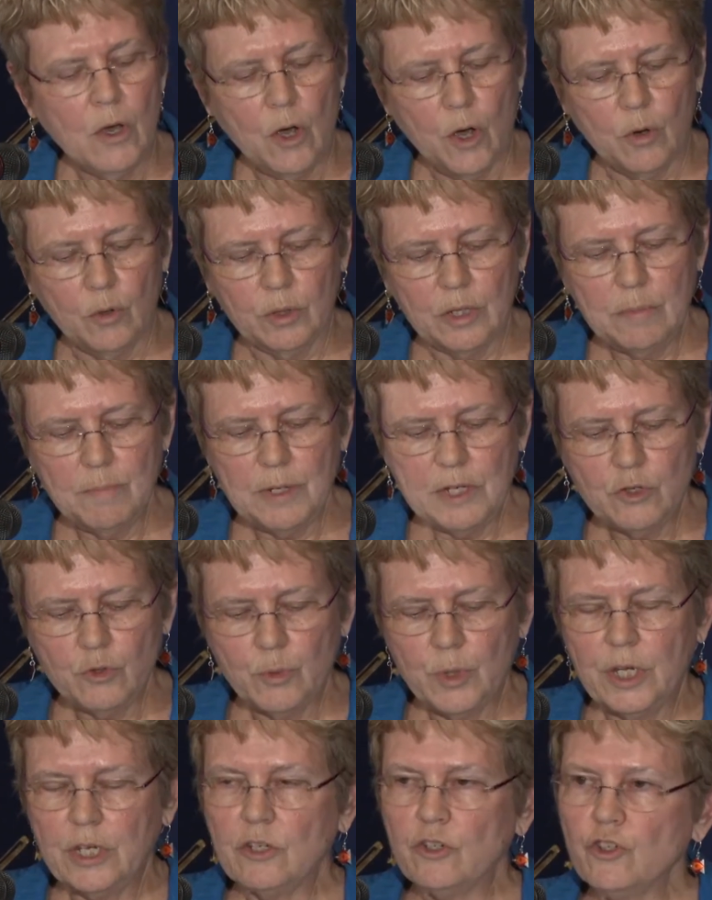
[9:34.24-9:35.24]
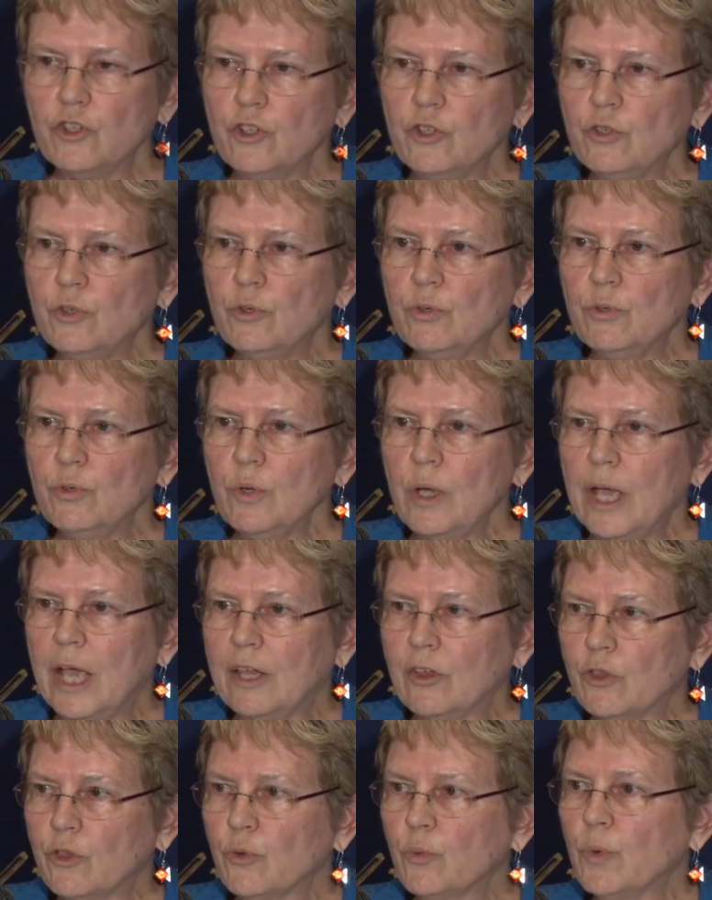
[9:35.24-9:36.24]
only between 2
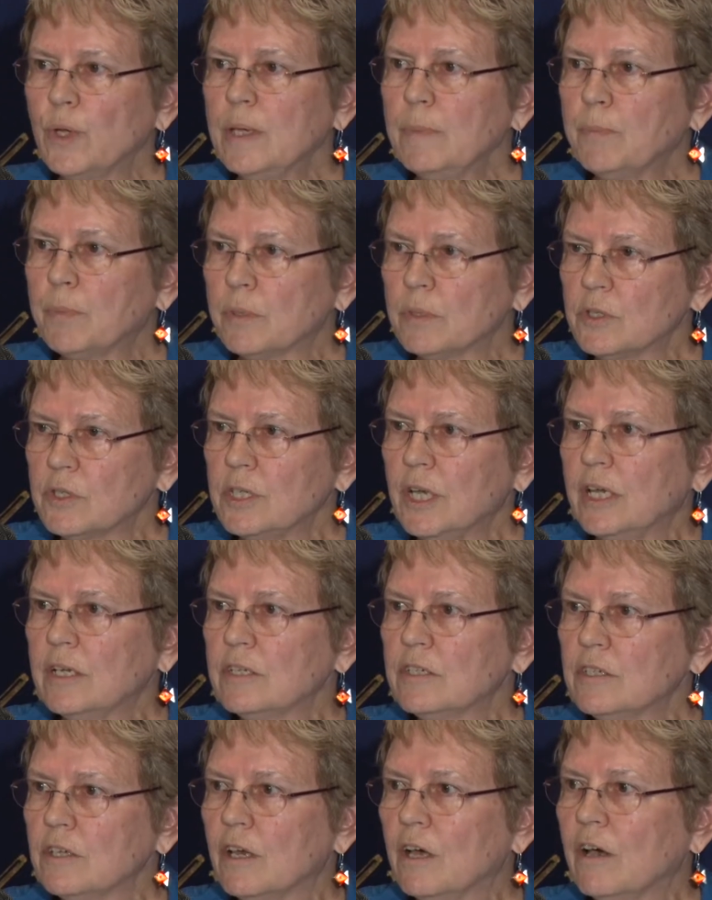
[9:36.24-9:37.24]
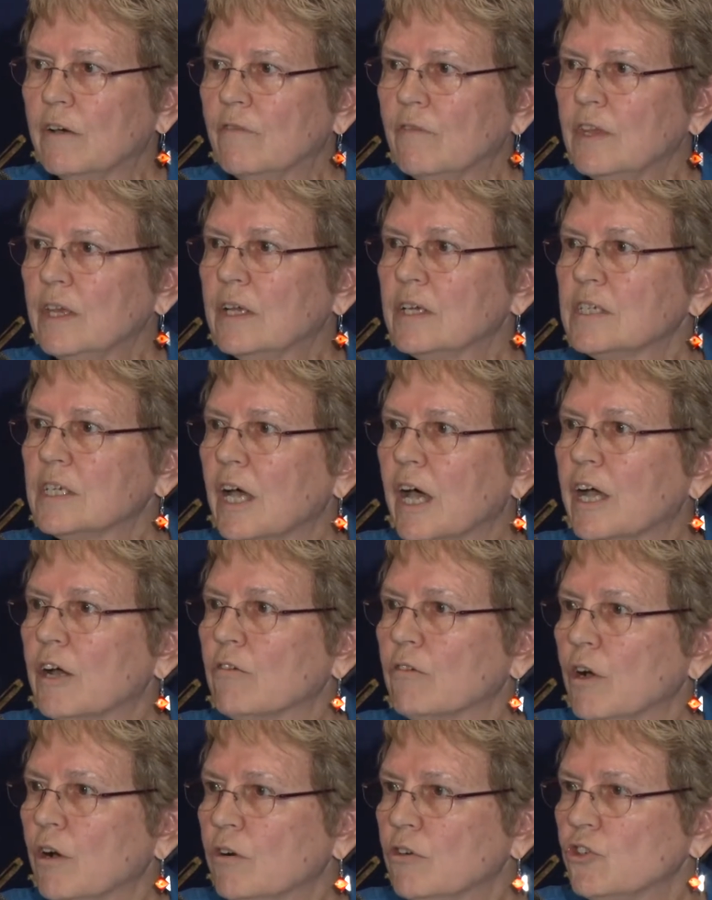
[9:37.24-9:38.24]
and 3% of the
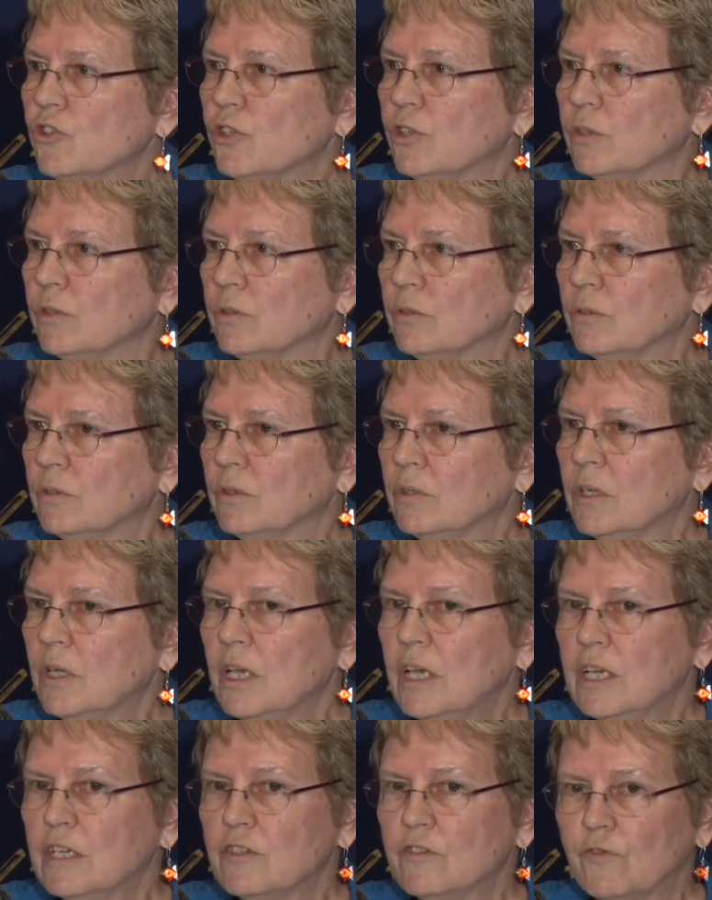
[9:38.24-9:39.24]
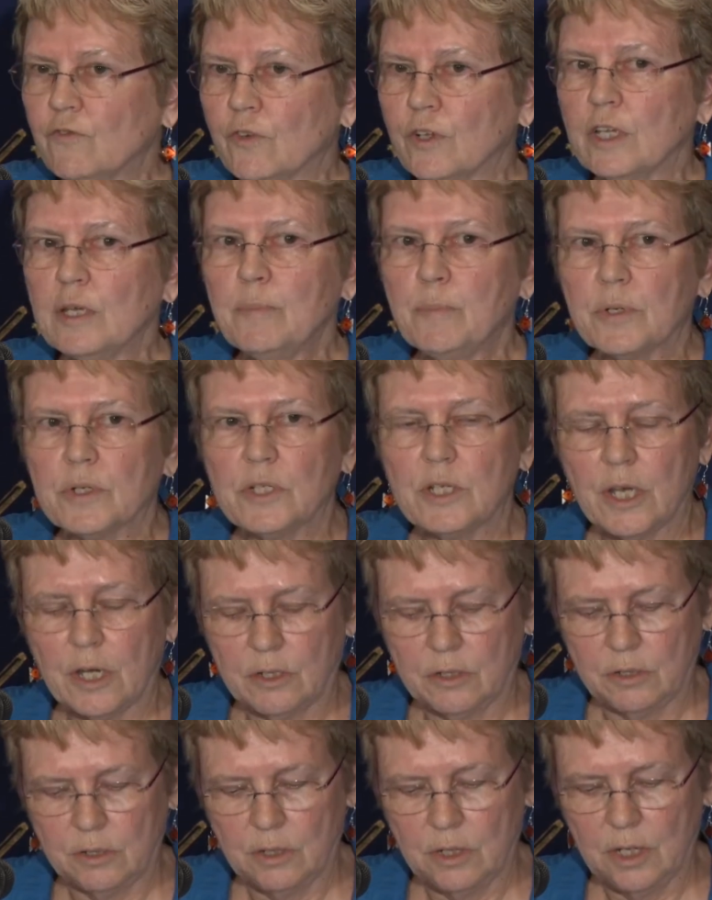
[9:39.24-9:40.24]
entire ocean is fully
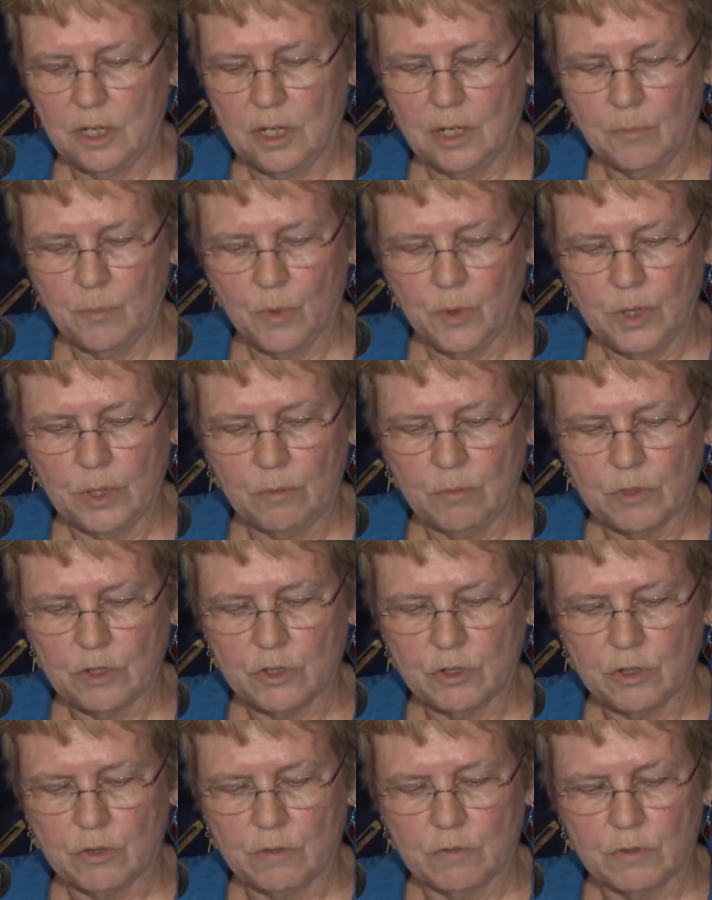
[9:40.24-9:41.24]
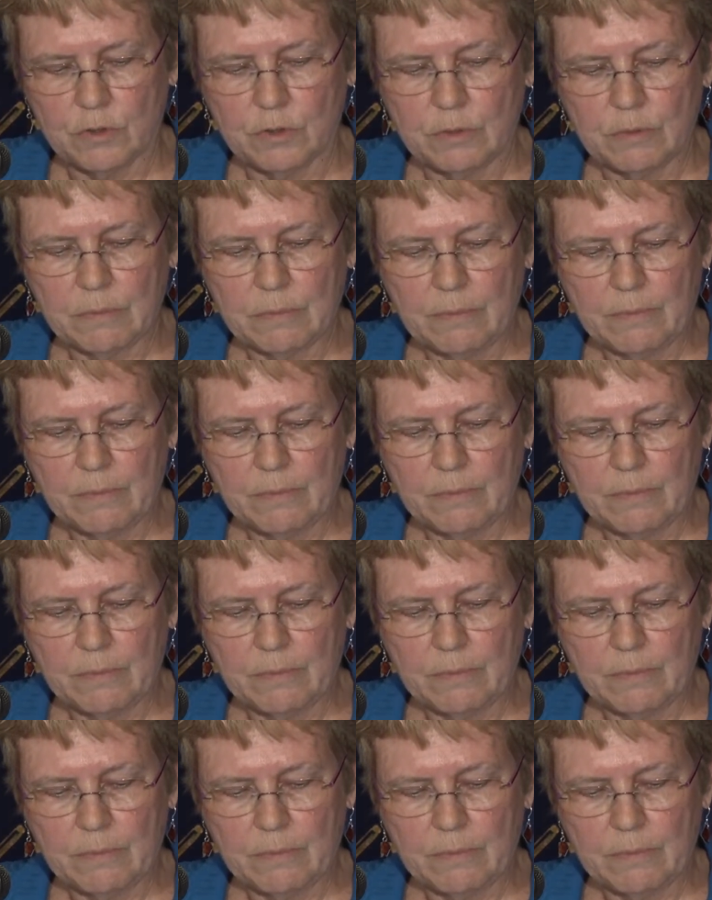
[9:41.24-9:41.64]
protected in marine reserves.